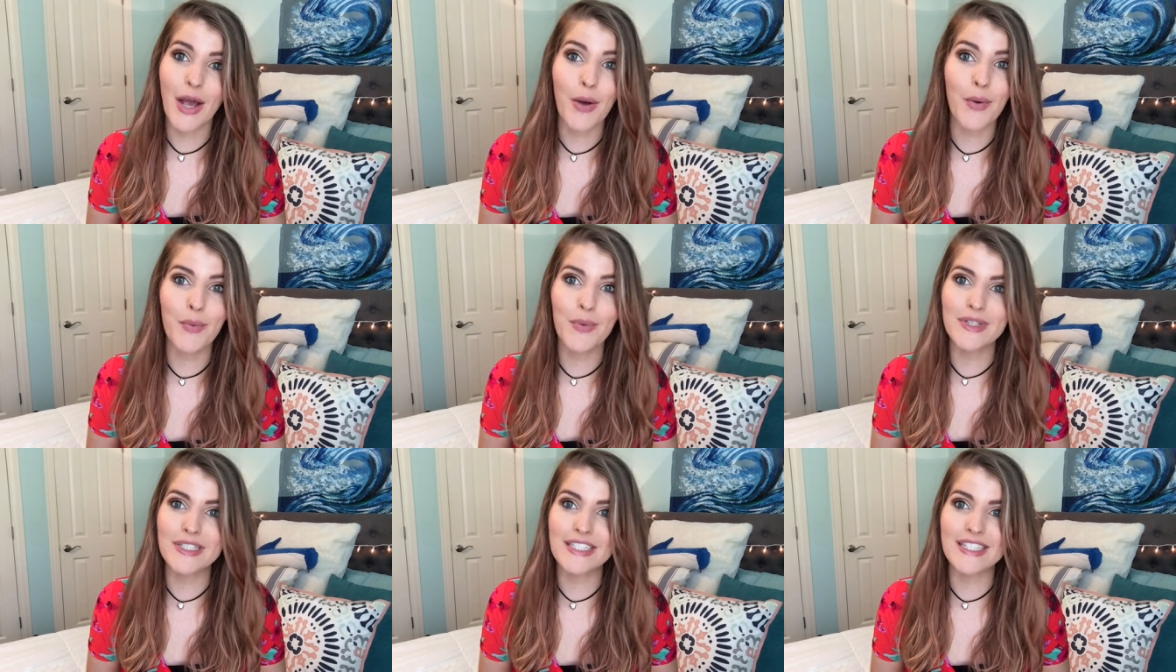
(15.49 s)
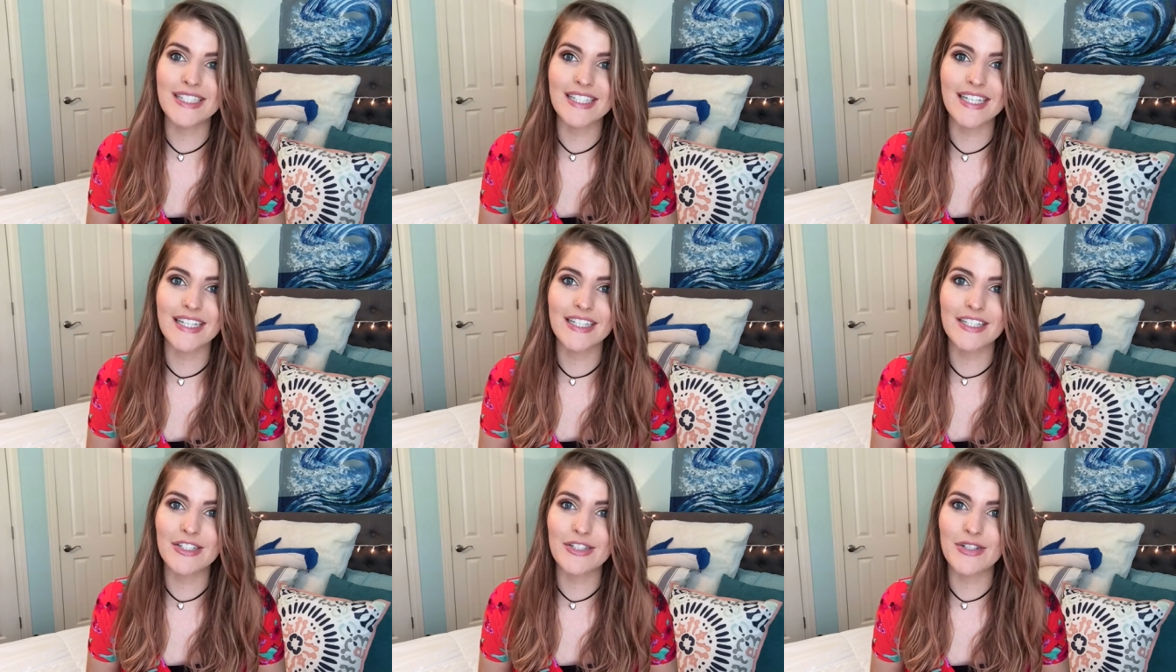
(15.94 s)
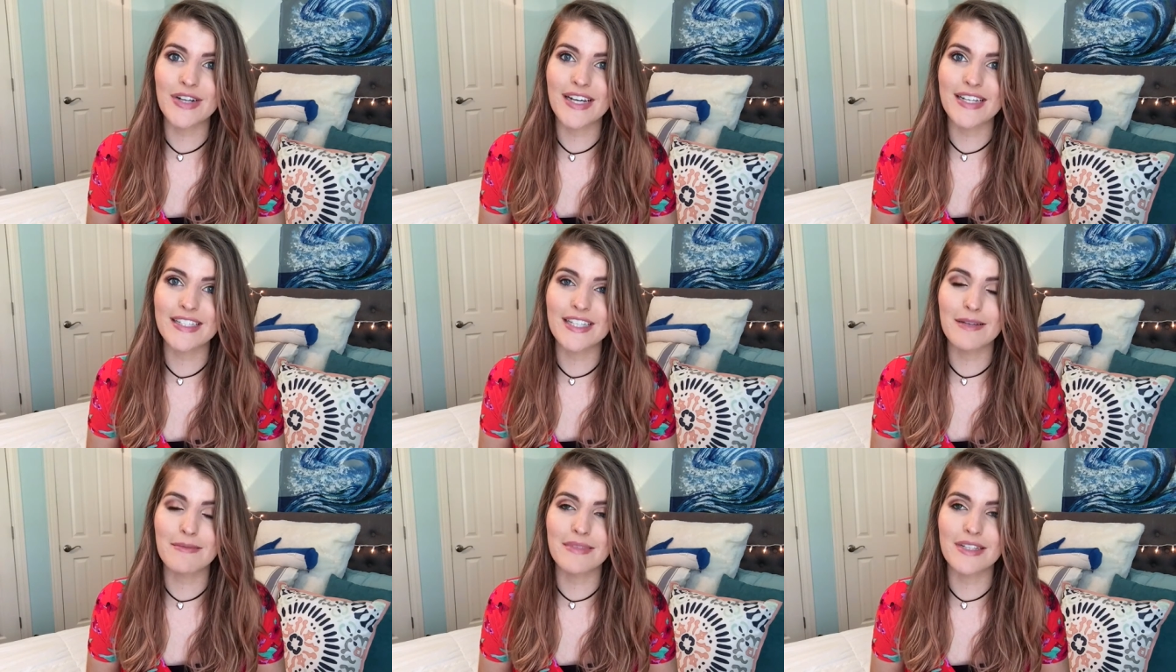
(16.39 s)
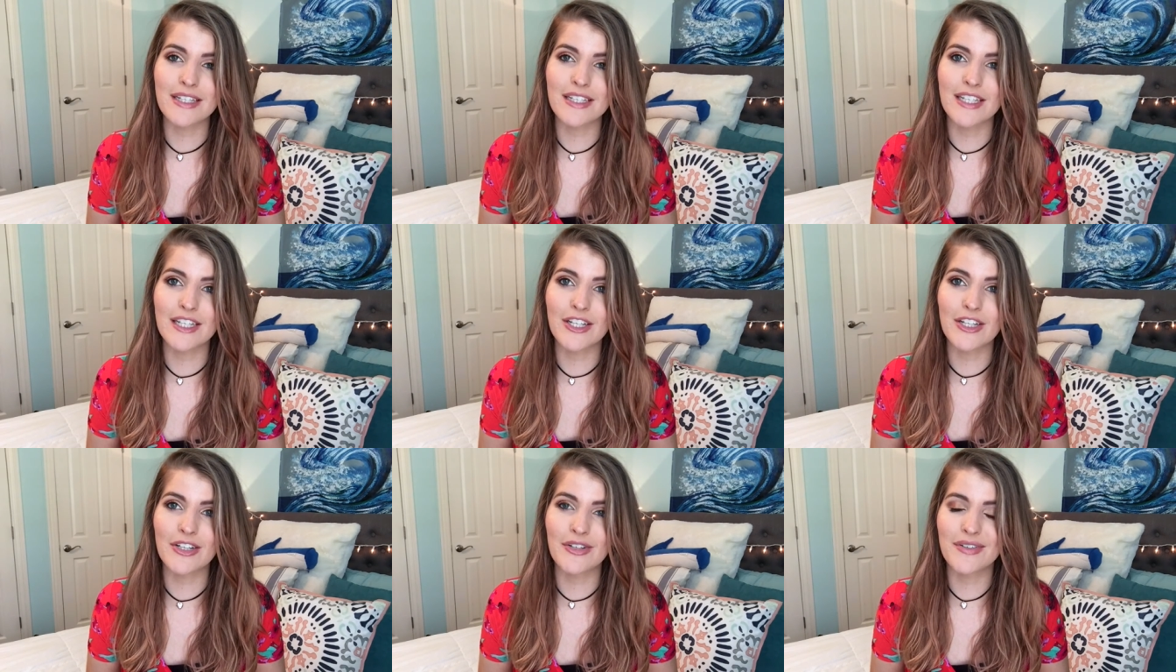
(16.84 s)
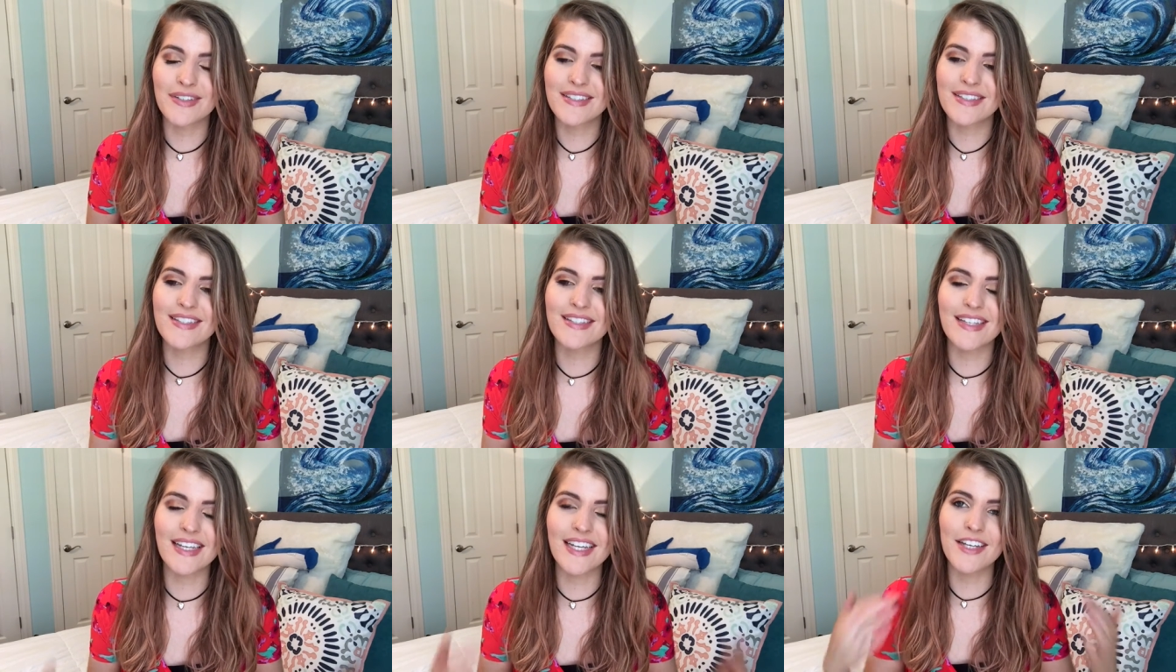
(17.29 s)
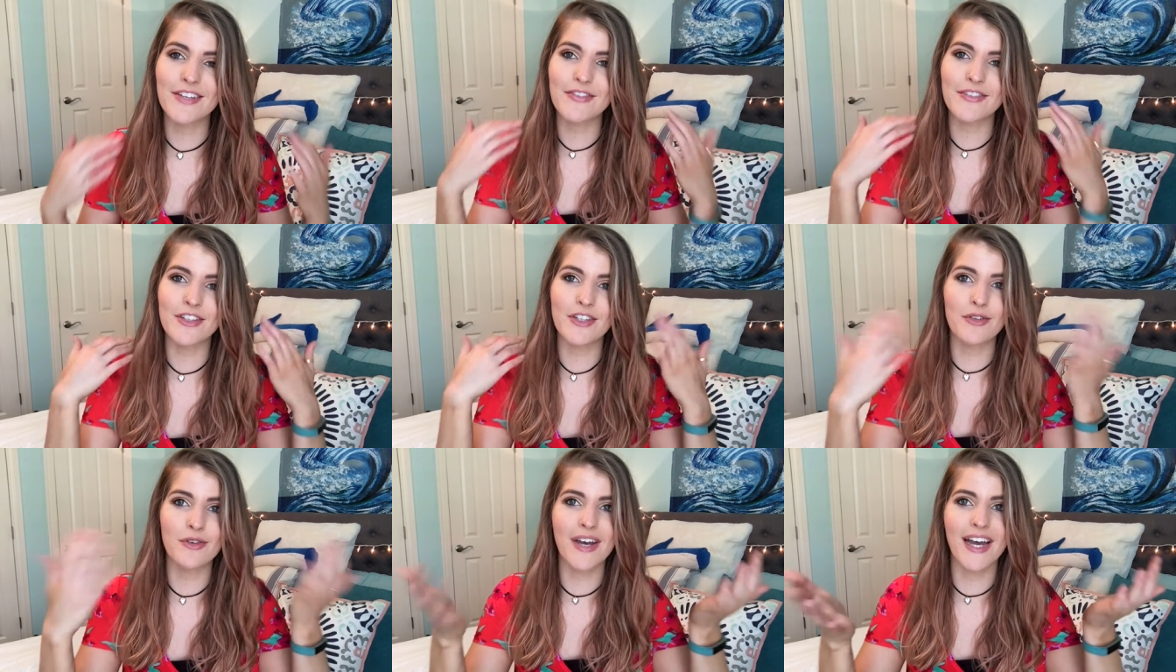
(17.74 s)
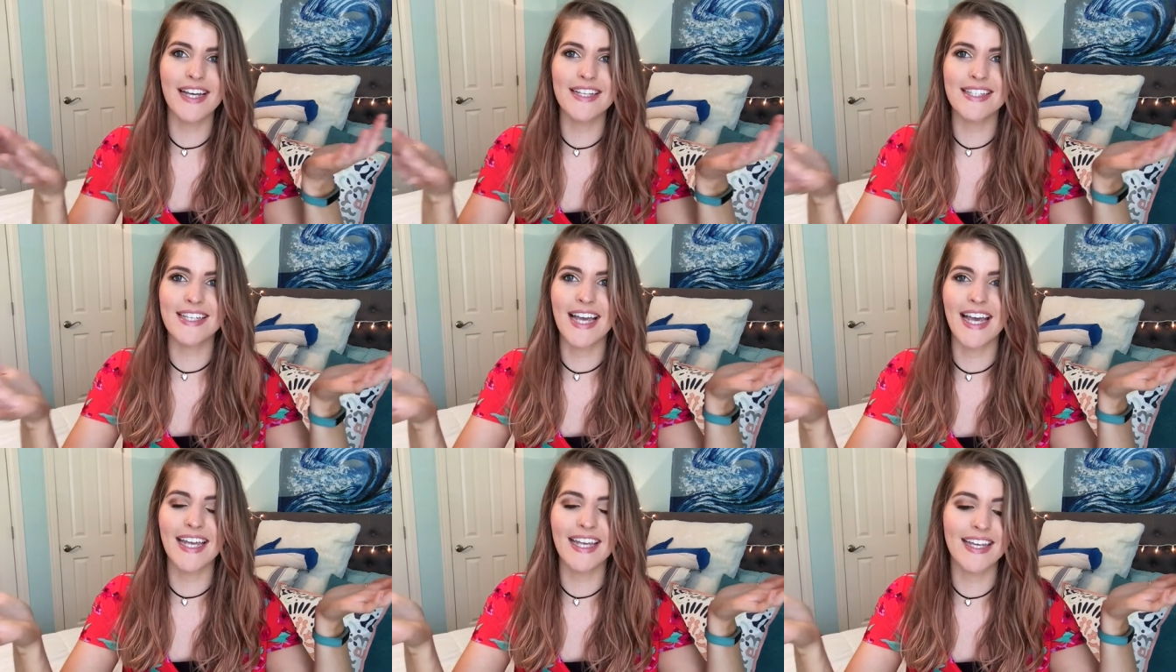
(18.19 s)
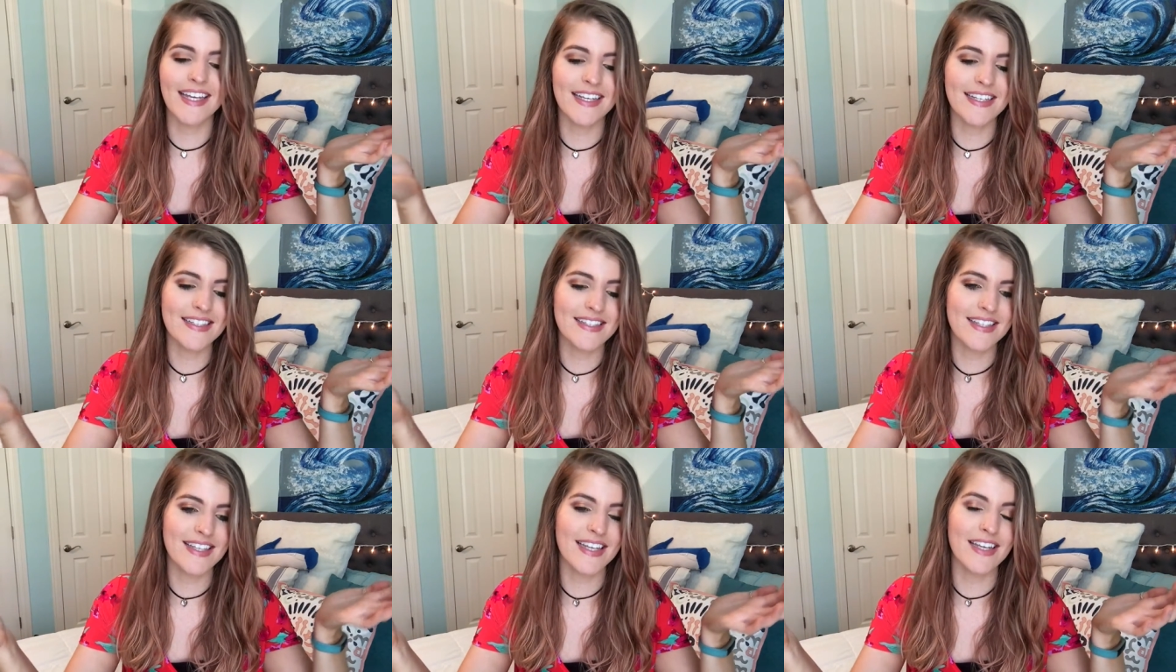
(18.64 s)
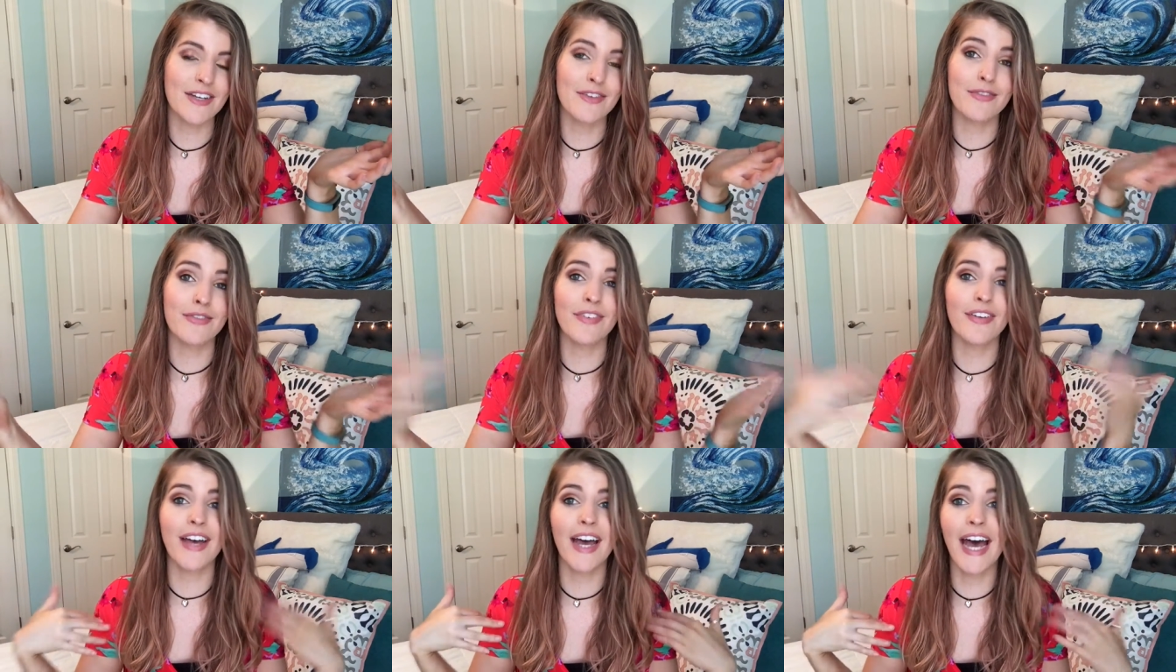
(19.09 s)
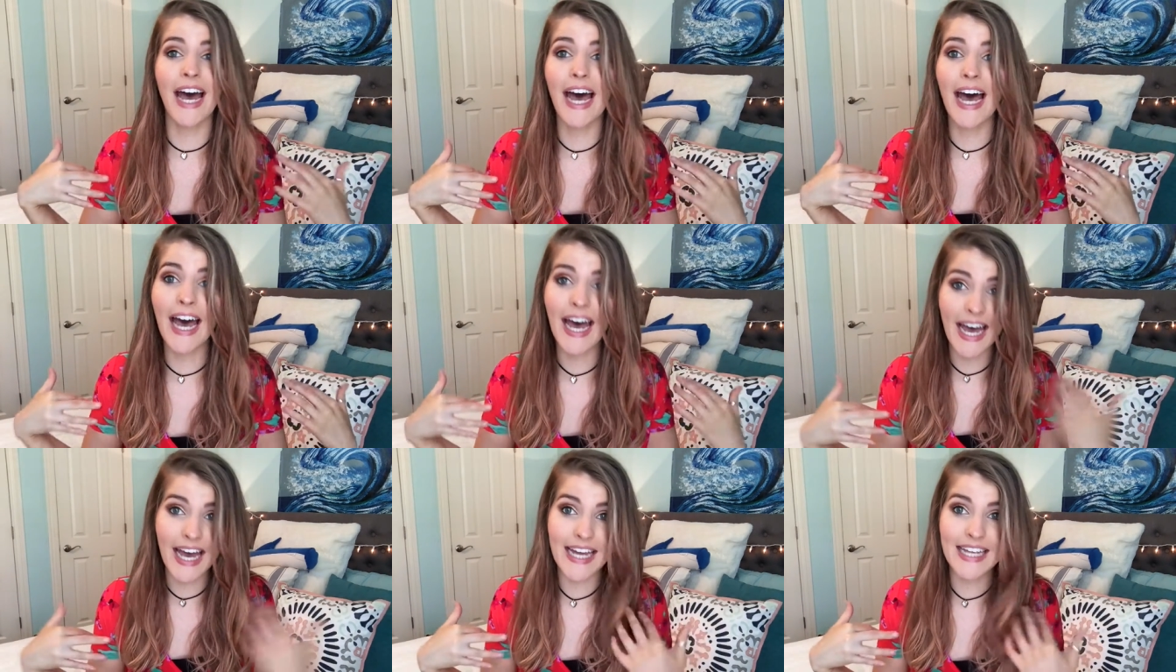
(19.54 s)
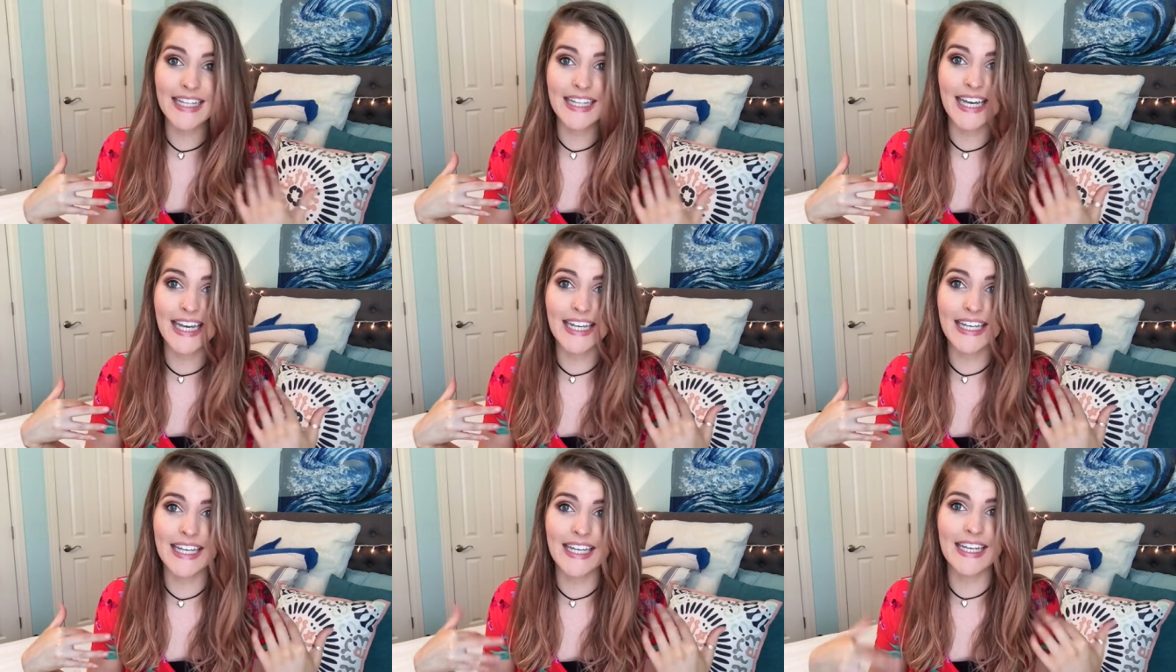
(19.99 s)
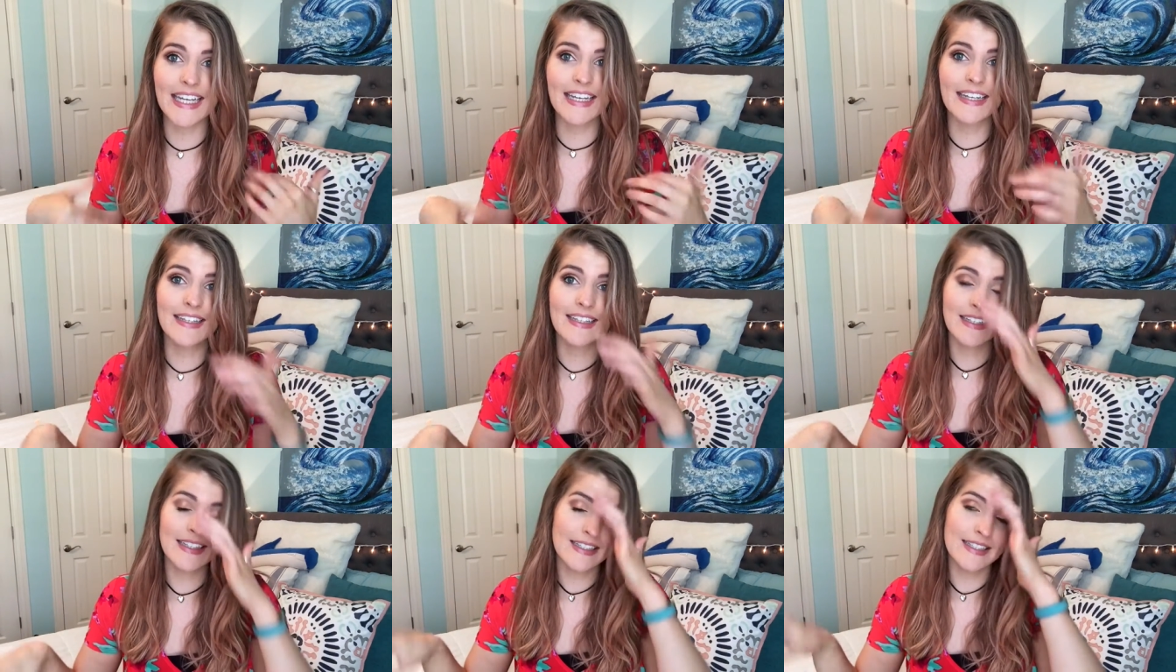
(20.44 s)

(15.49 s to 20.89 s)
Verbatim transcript: We're just gonna try something new, see if you guys like it, see if I like it.